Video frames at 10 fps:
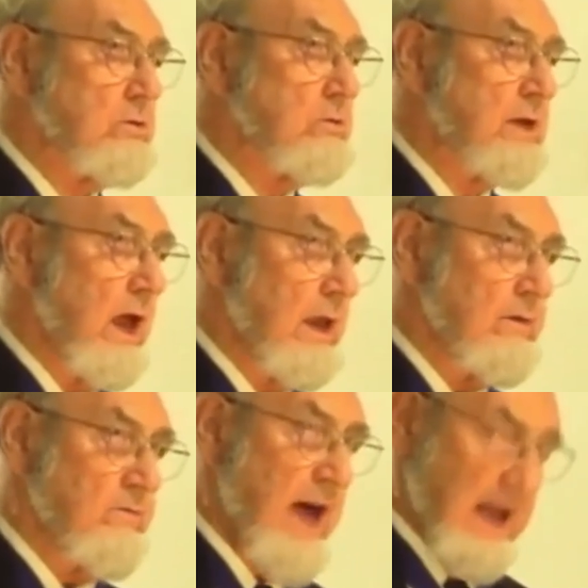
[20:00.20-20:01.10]

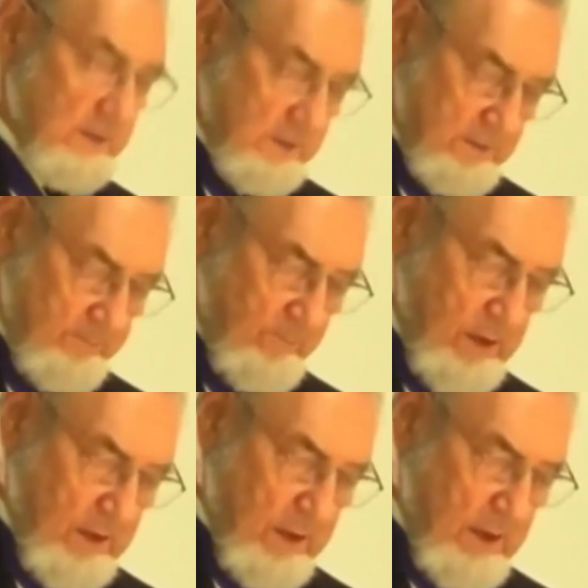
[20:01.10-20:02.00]
telling facts.
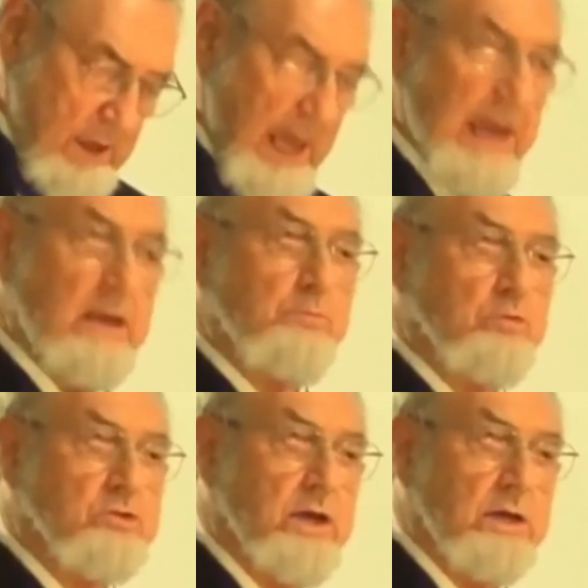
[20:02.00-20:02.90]

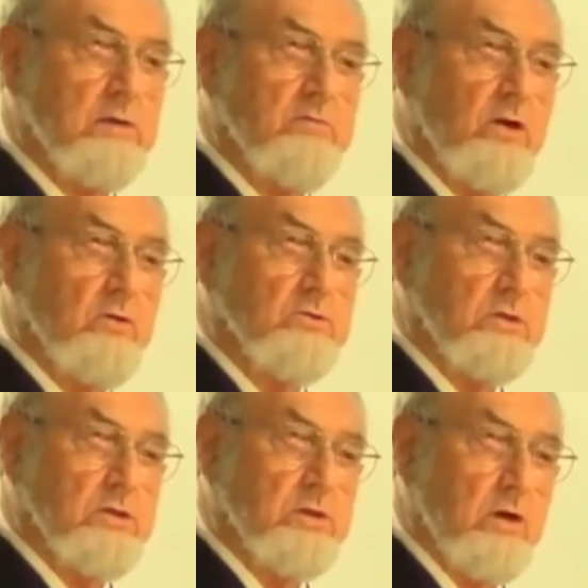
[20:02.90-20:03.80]
80% of those in
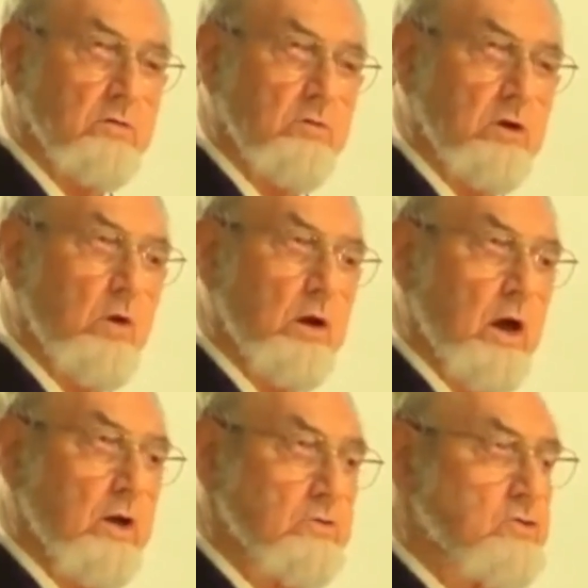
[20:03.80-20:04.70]
this country who are
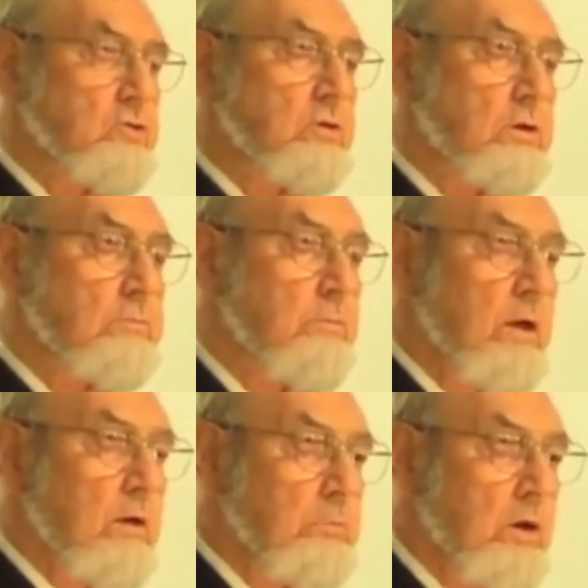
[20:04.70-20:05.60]
not
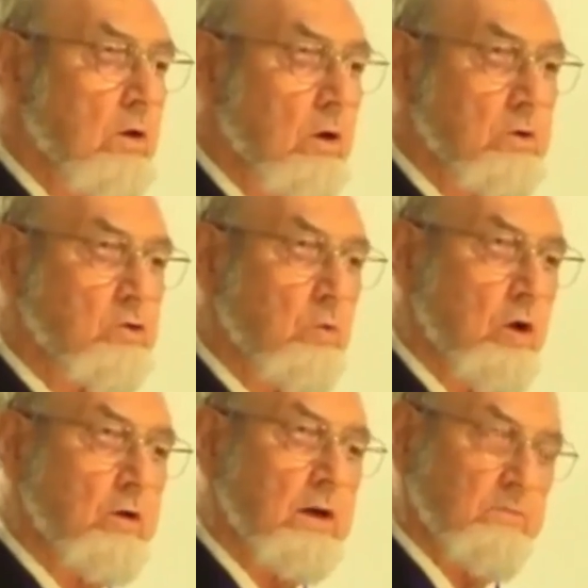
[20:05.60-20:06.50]
insured belong to
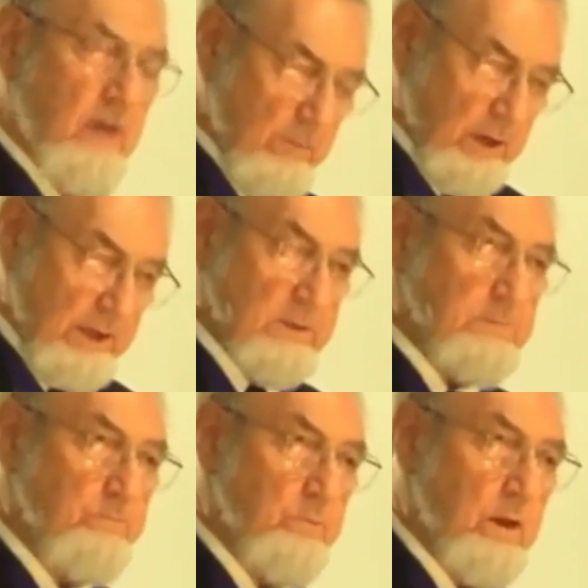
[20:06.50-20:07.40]
working families,
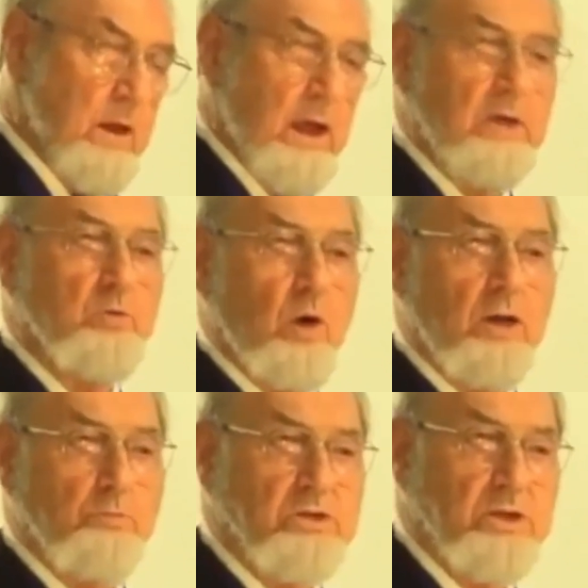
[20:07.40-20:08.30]
and
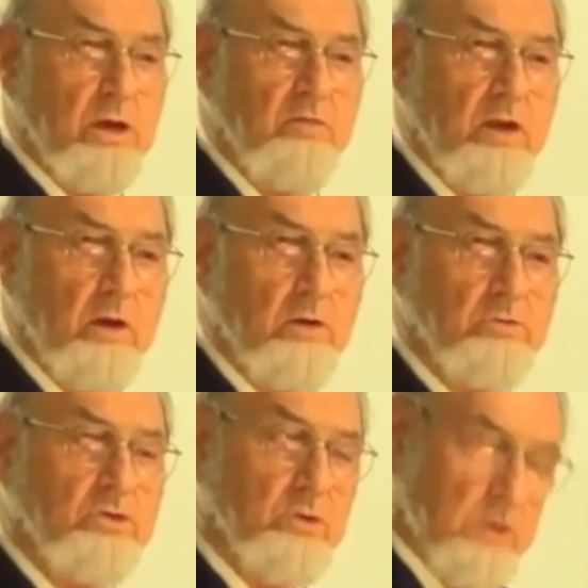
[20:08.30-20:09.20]
20% of the
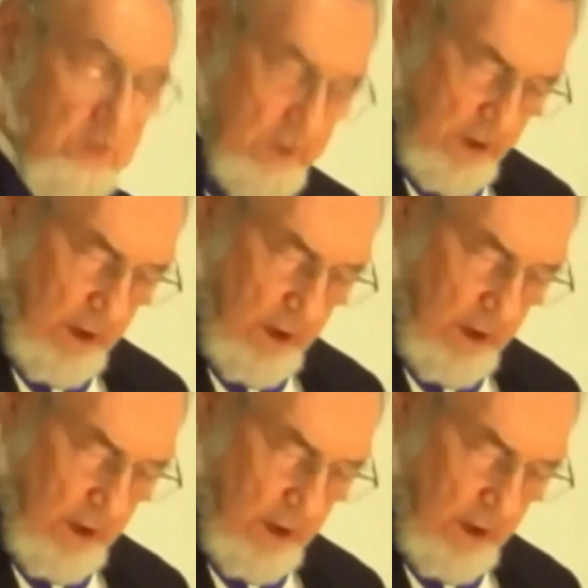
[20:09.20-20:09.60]
uninsured are